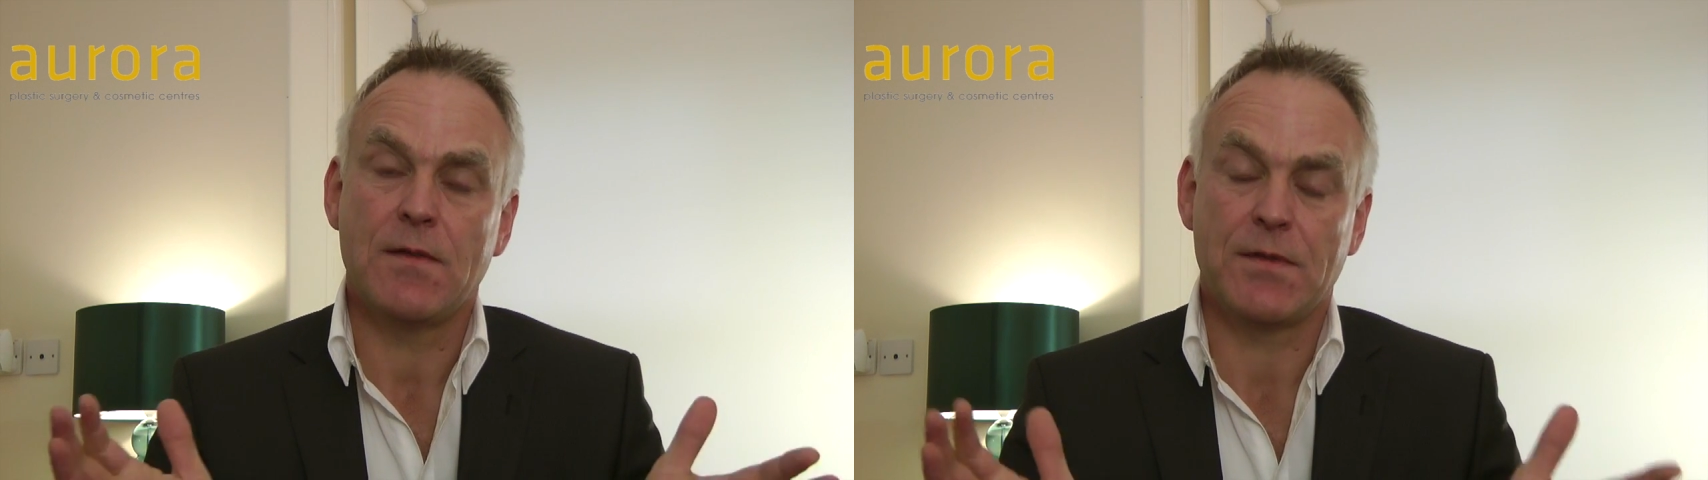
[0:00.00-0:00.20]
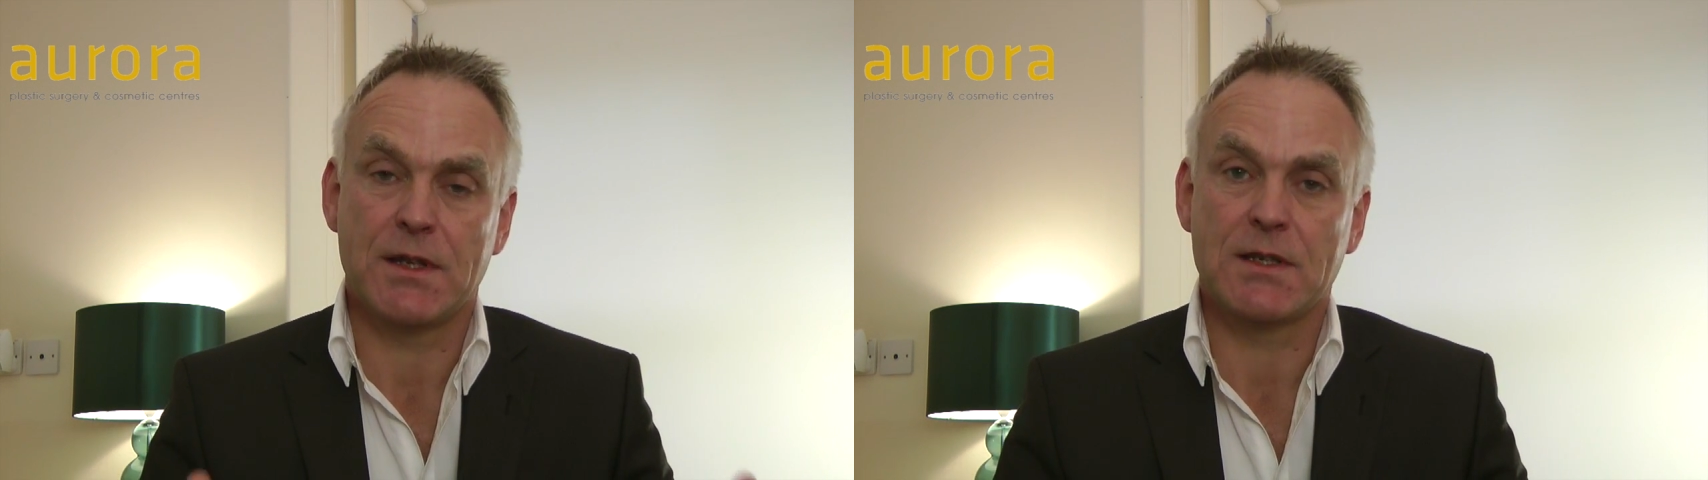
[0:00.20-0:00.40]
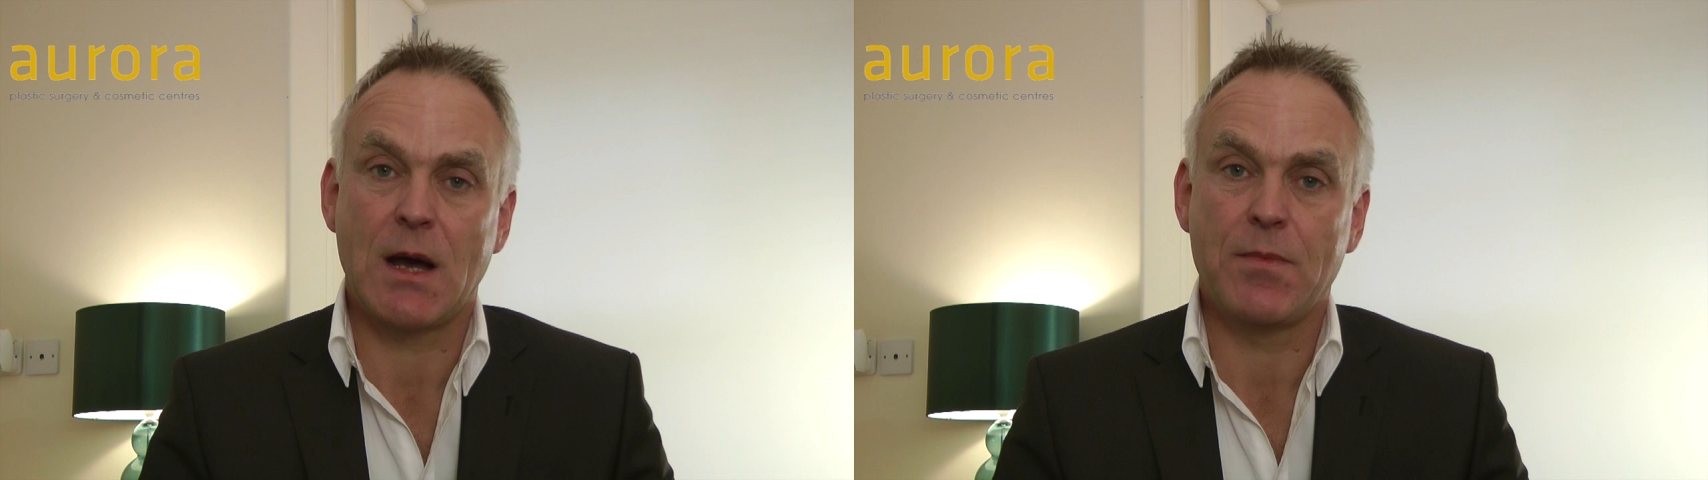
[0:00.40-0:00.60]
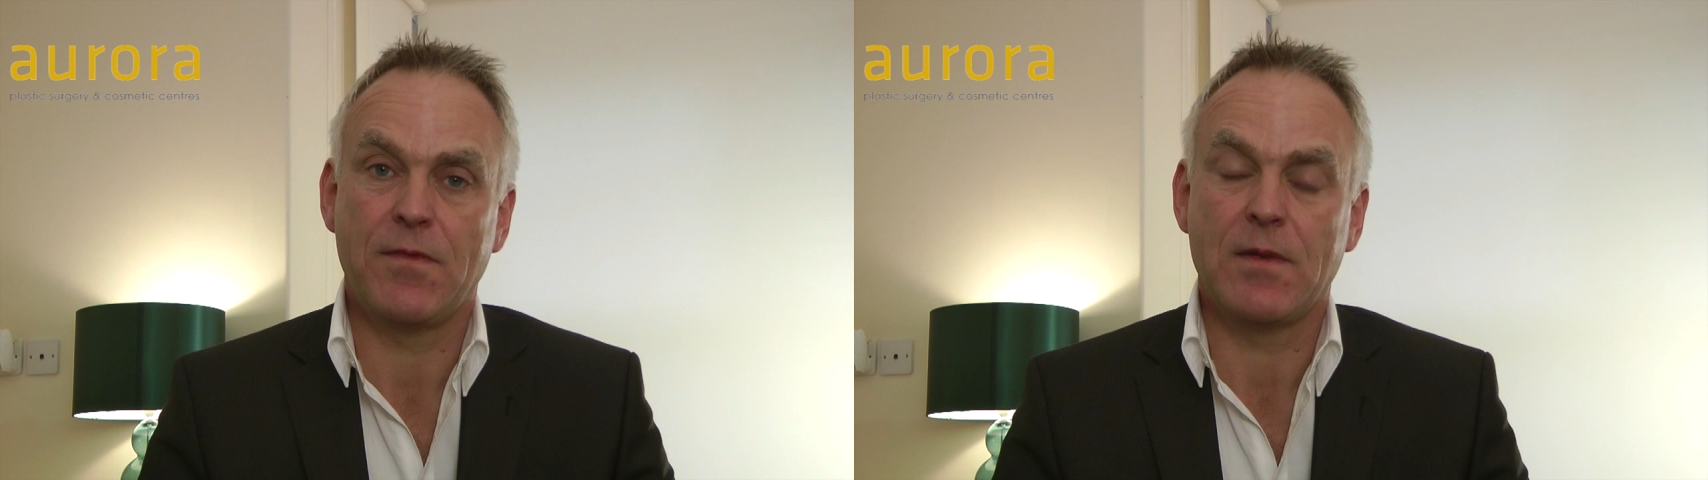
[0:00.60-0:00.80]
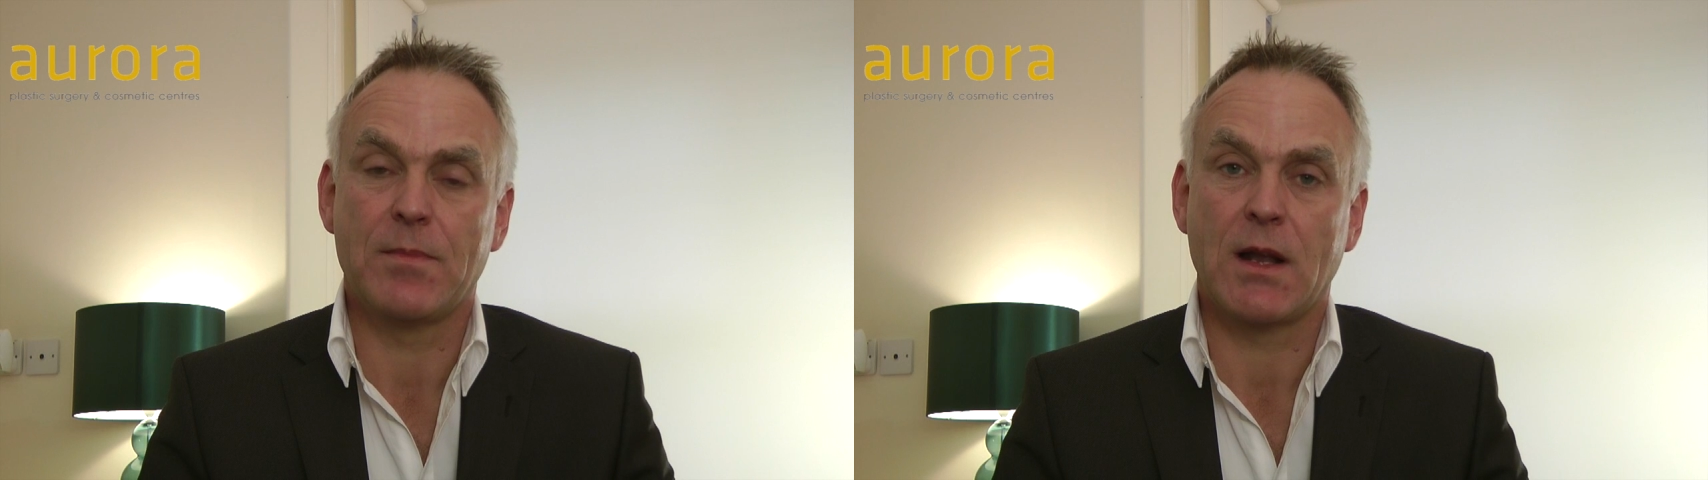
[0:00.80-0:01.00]
for the type
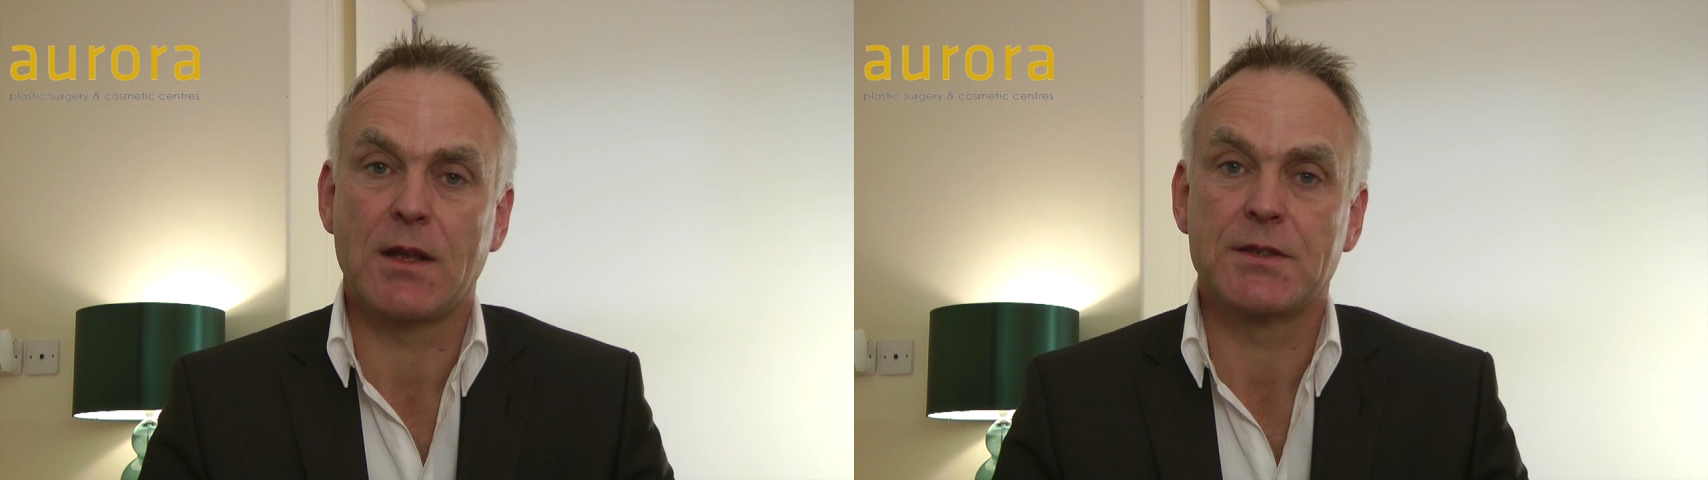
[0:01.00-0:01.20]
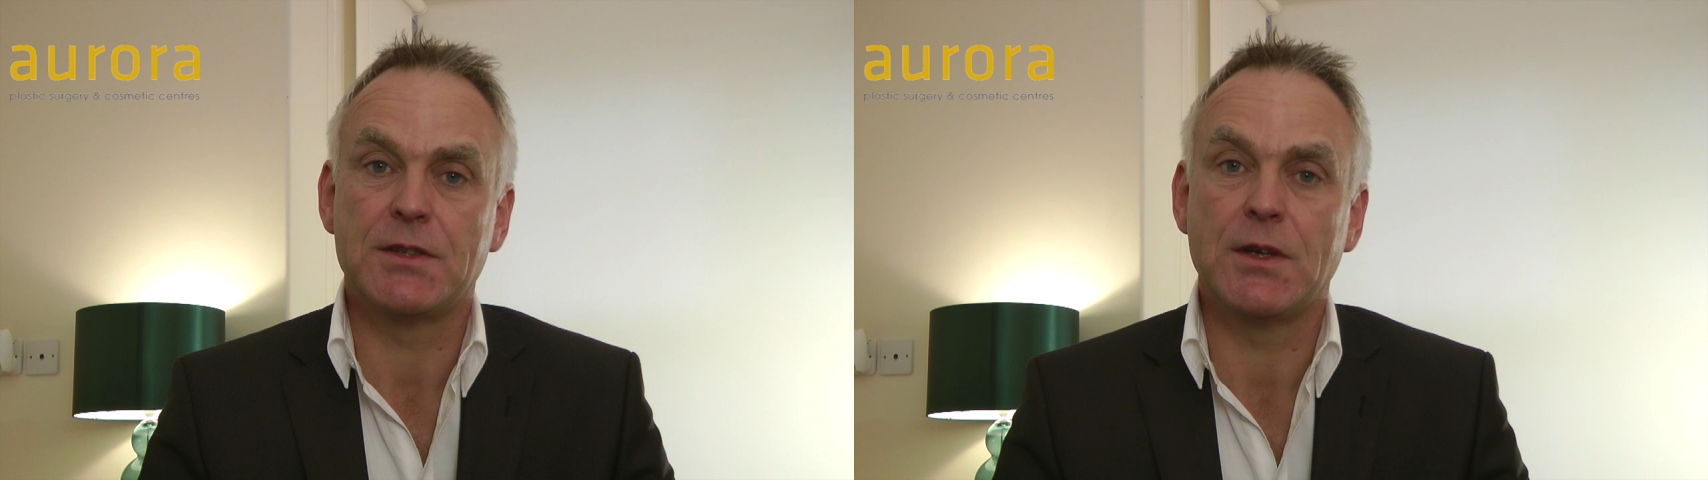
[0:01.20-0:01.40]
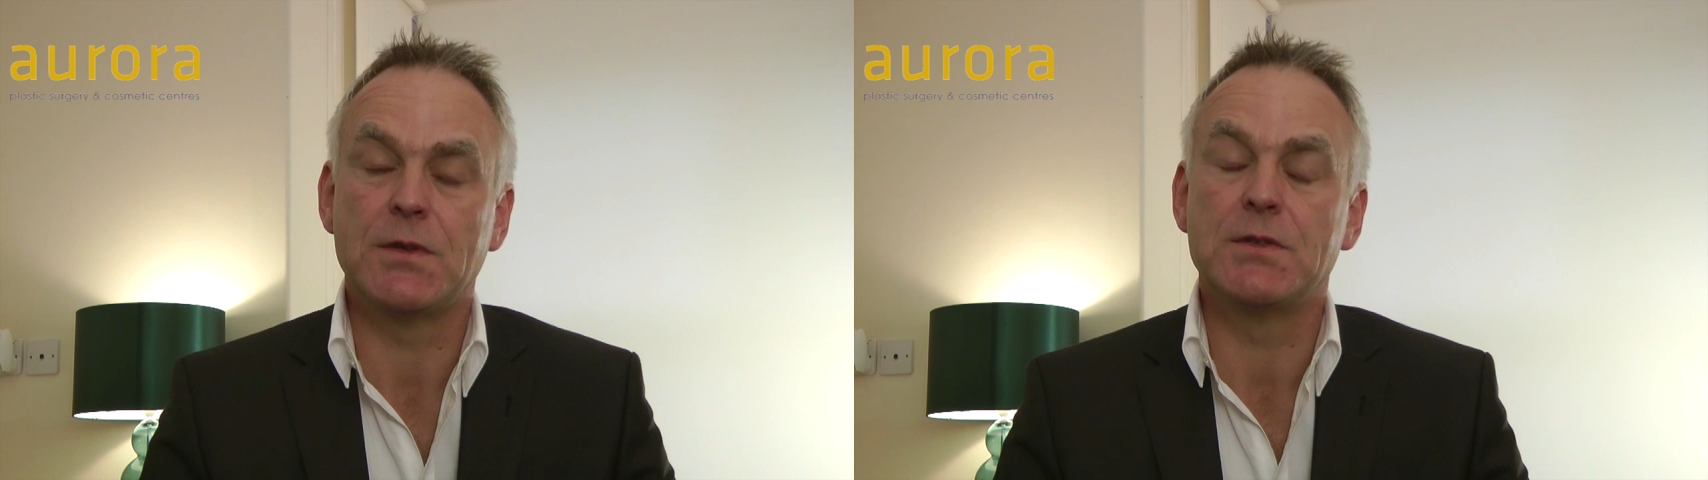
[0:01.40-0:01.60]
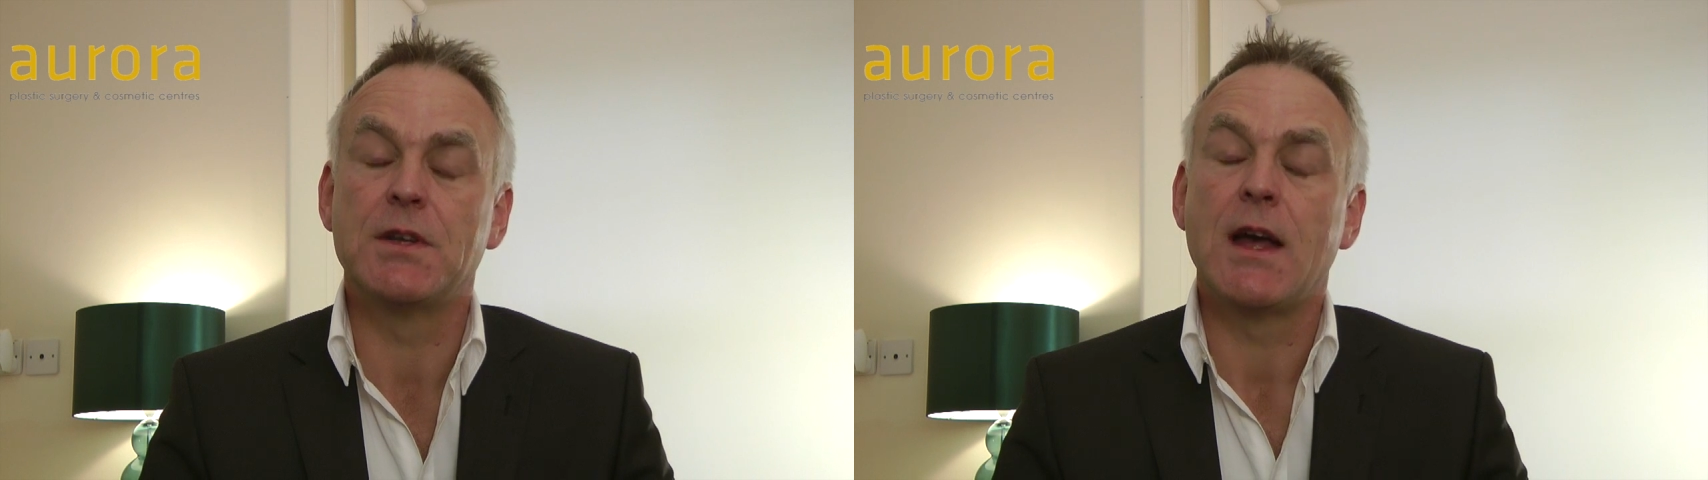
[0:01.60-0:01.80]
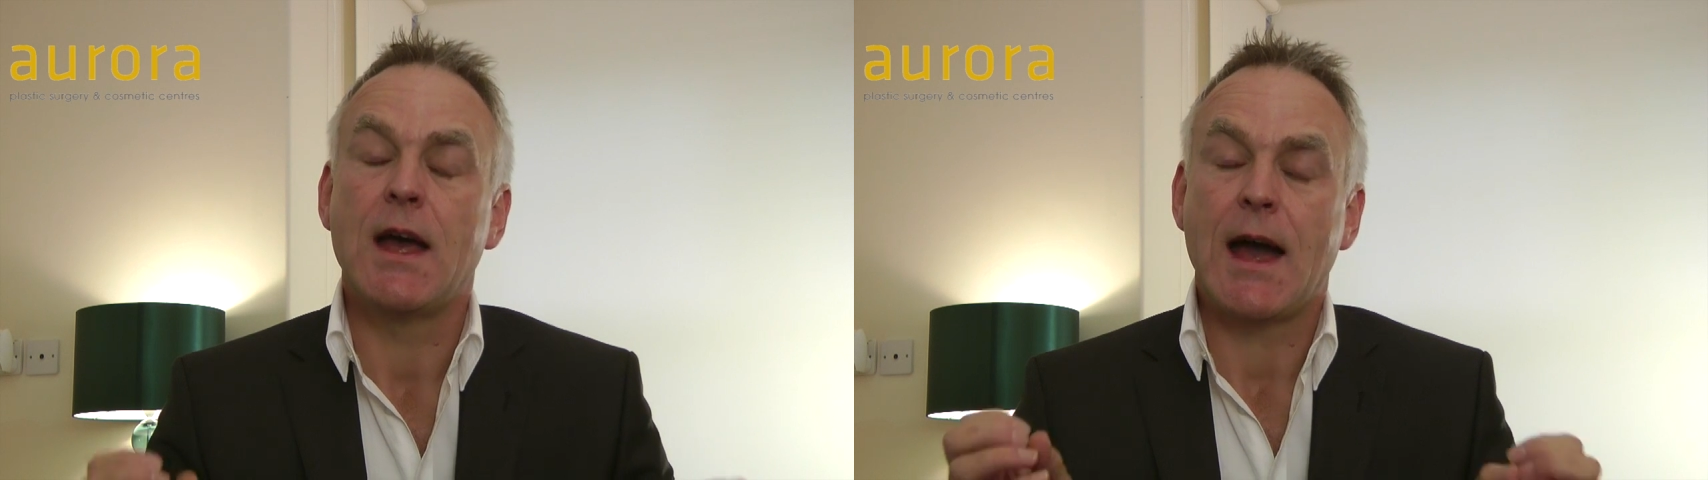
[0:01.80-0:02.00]
of implants used,